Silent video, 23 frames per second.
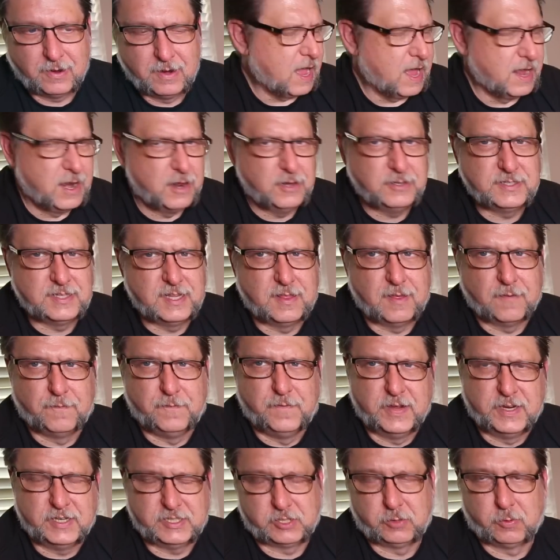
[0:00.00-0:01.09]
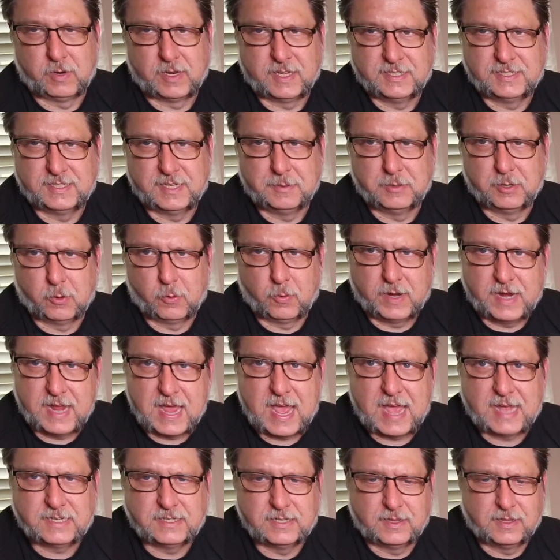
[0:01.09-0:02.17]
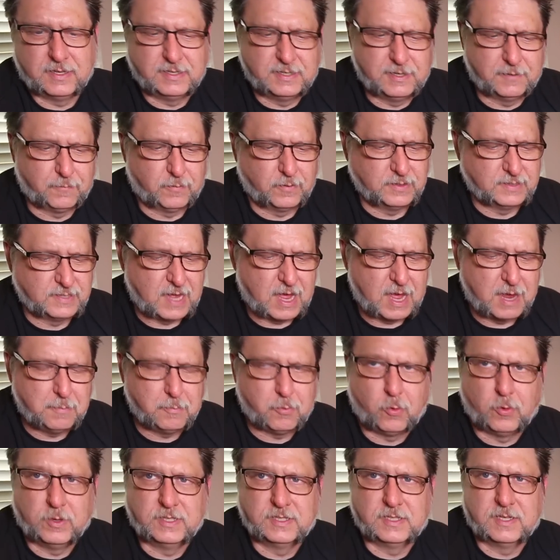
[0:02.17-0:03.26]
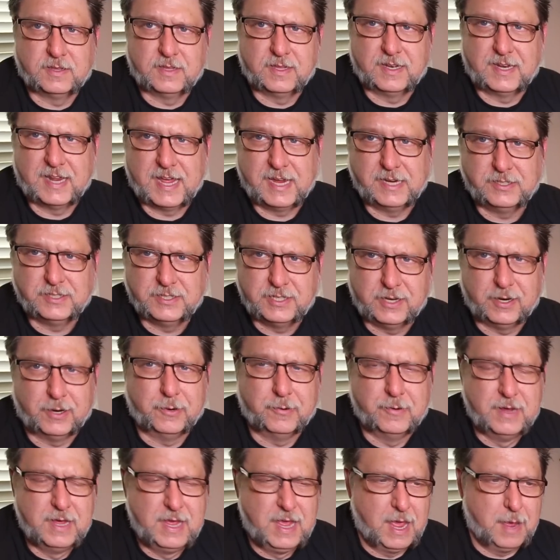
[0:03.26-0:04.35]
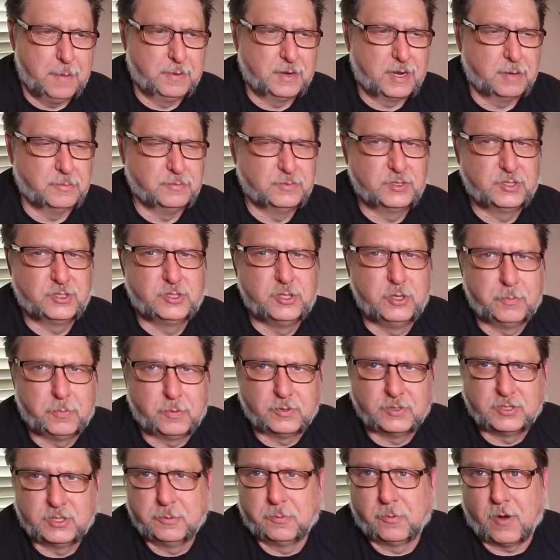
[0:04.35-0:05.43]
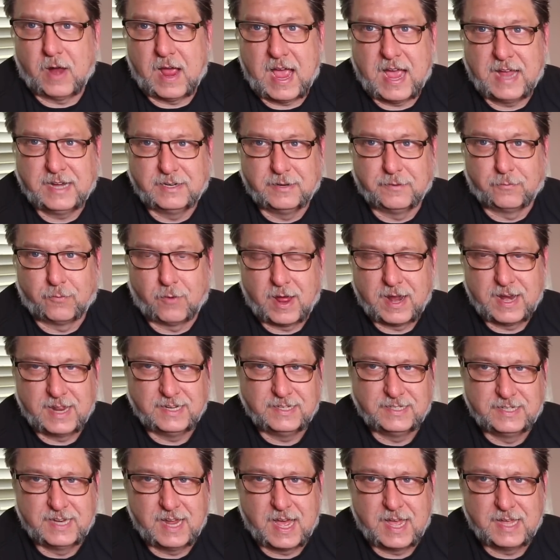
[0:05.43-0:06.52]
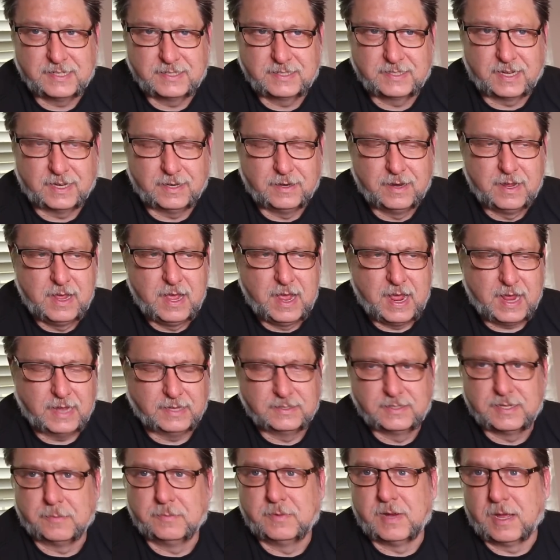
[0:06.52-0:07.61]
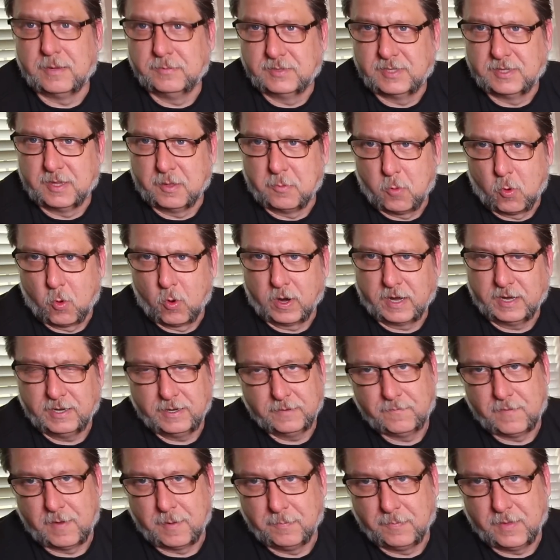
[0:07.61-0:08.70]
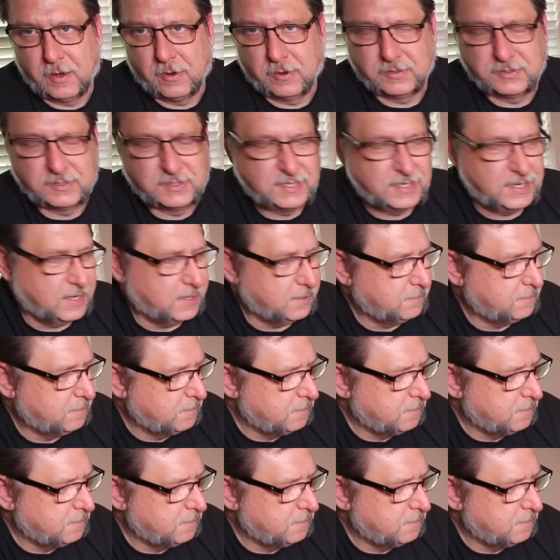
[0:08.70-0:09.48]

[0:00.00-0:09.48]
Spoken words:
I noticed that the fish really seem to react to the different time points in the day too, and become super, super active right at dusk and sometimes in the morning if I'm there to see it.